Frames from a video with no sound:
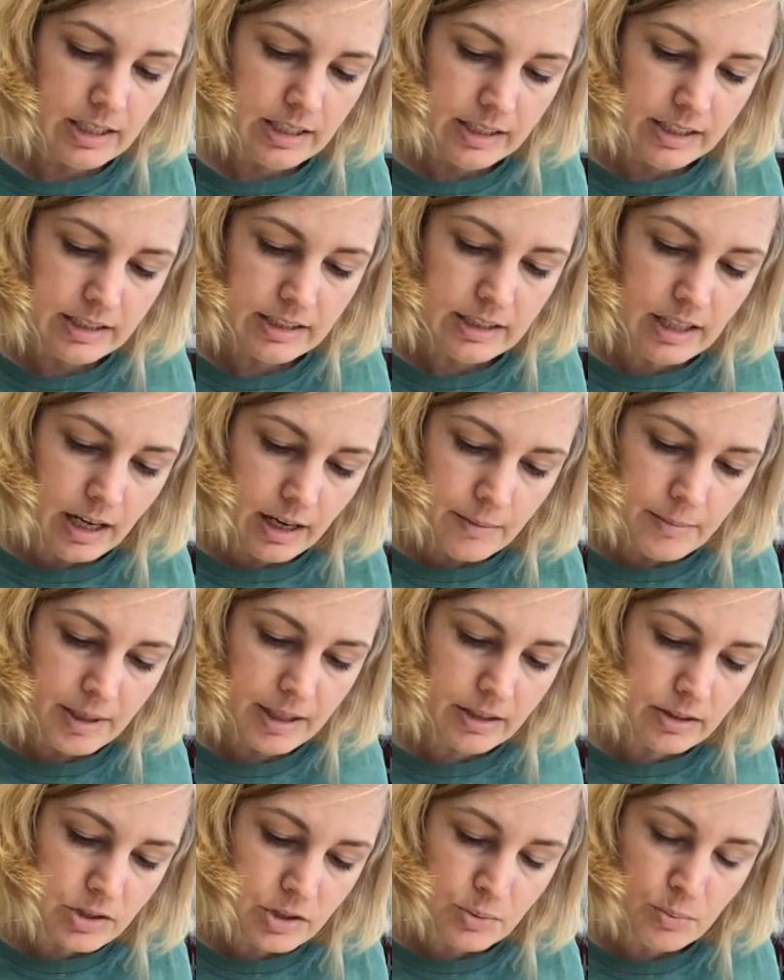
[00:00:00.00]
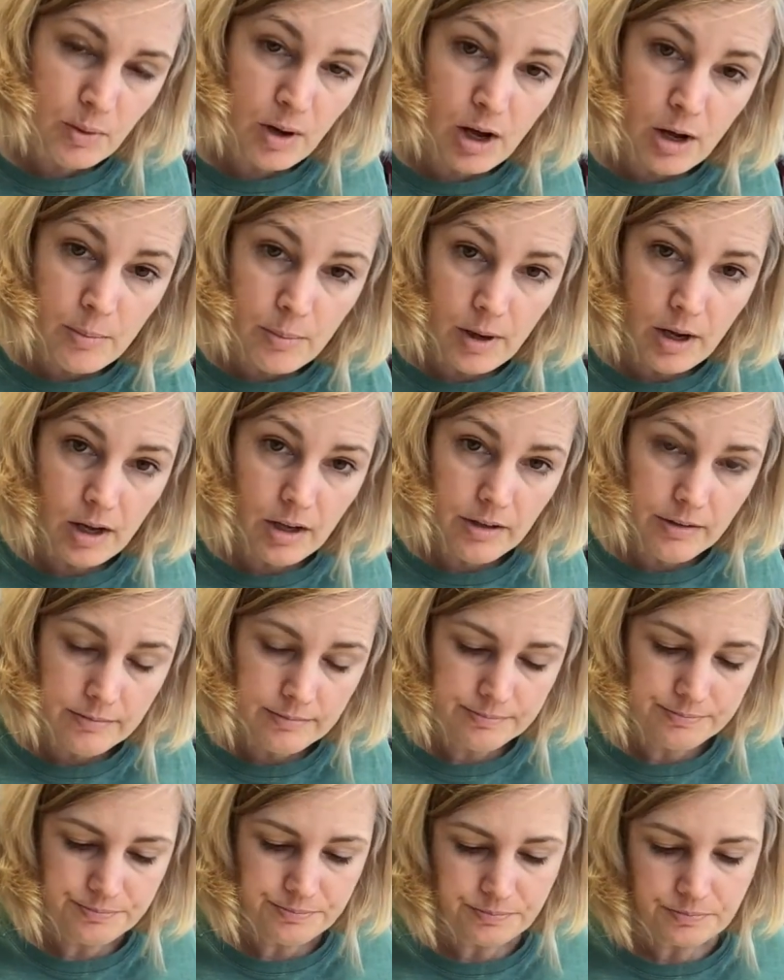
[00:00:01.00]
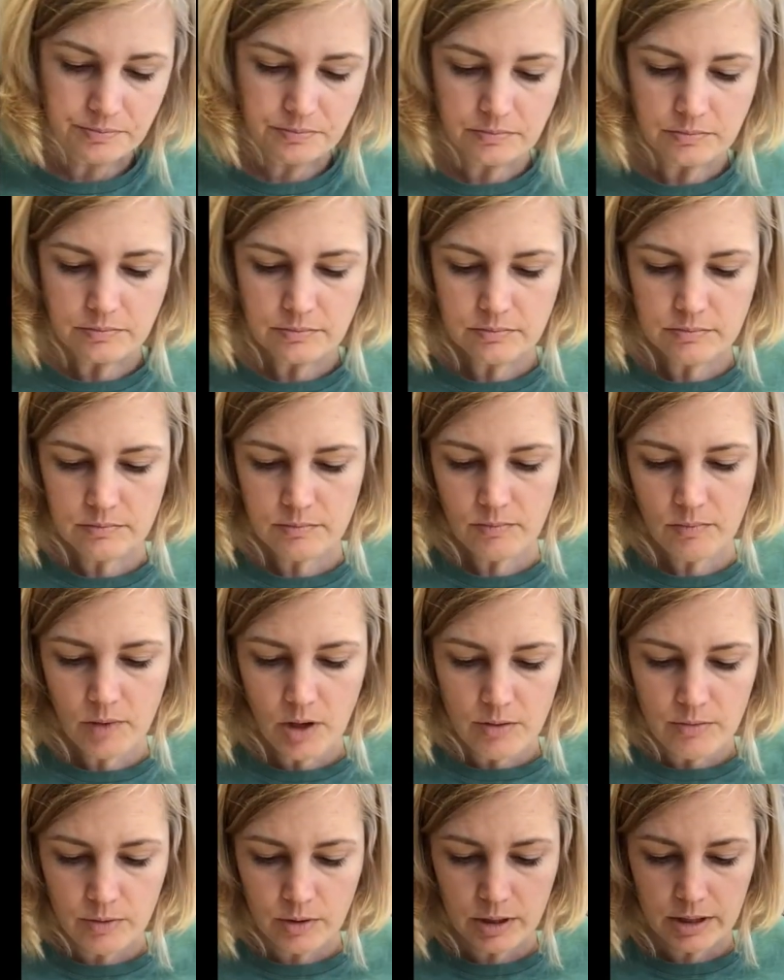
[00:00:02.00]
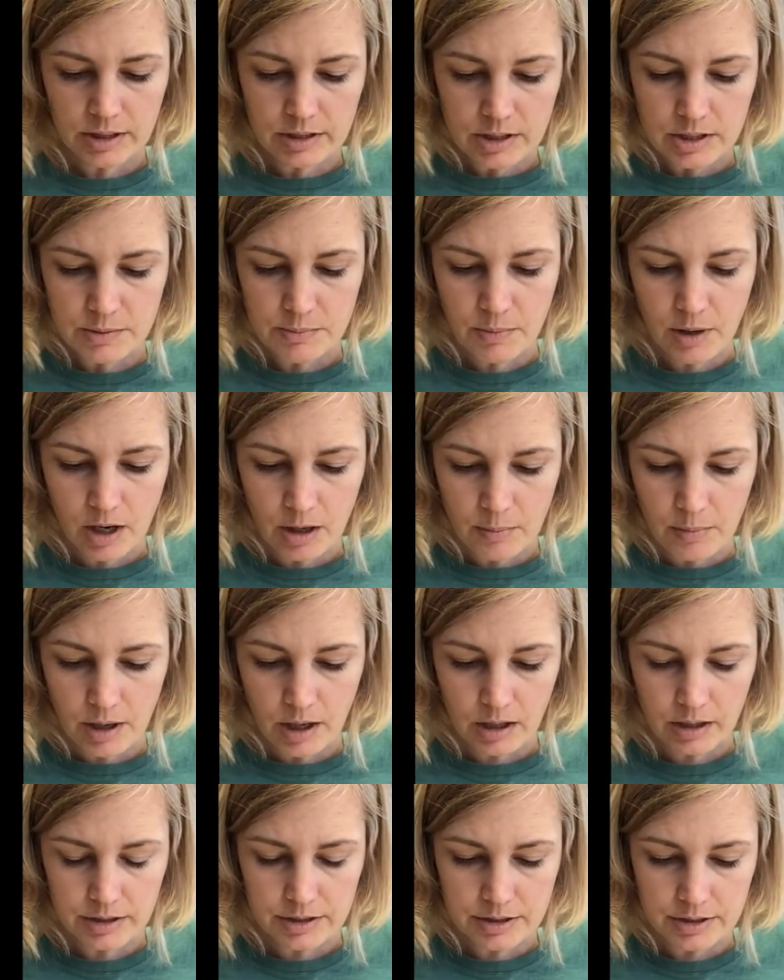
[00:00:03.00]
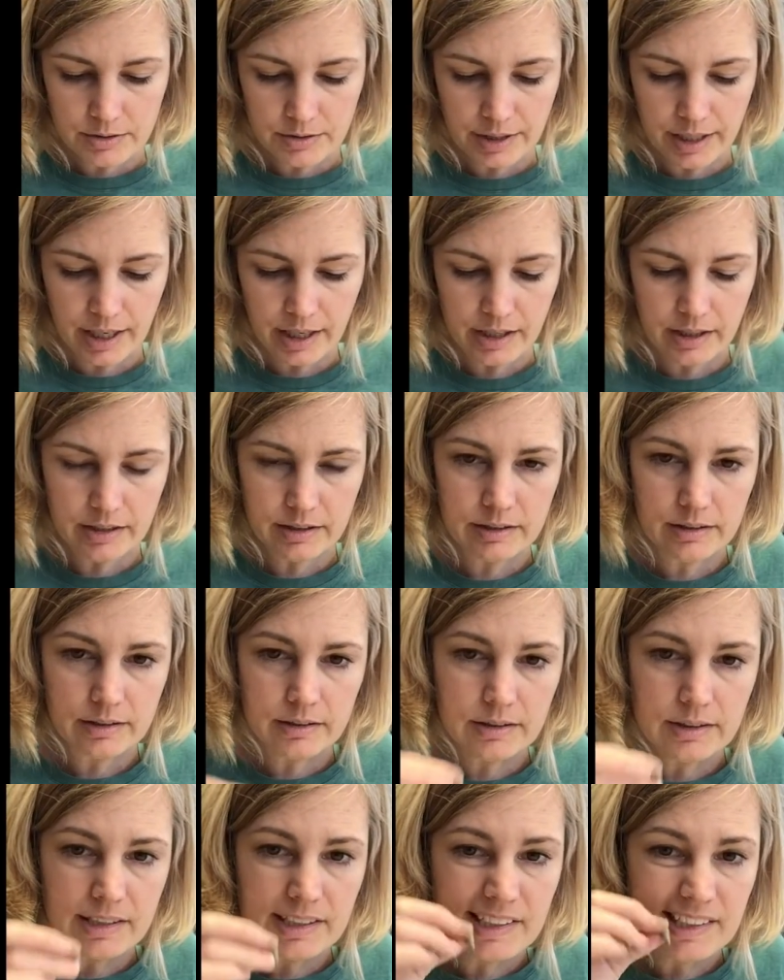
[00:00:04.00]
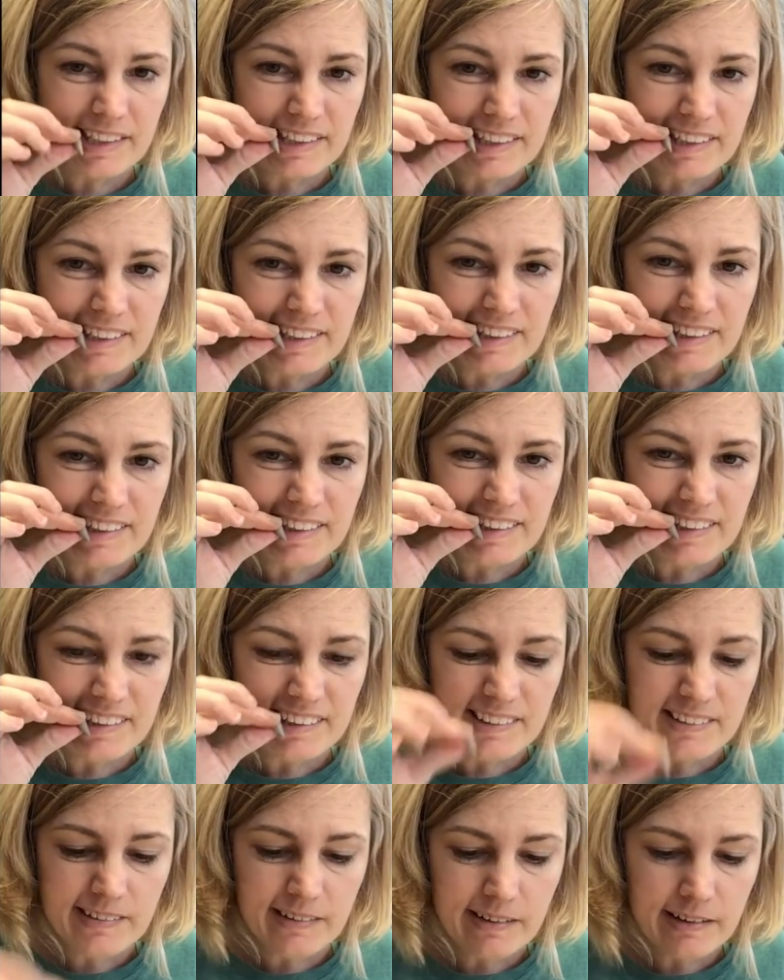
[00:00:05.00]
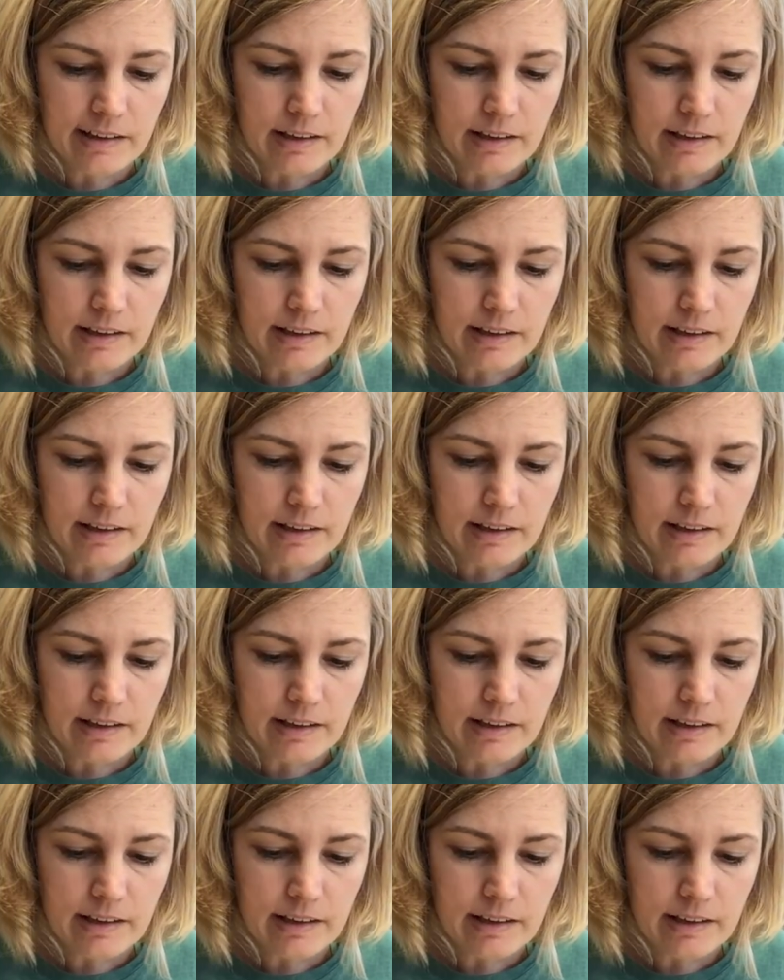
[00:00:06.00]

I made a small ball, rolling a small ball into a carrot, little tooth.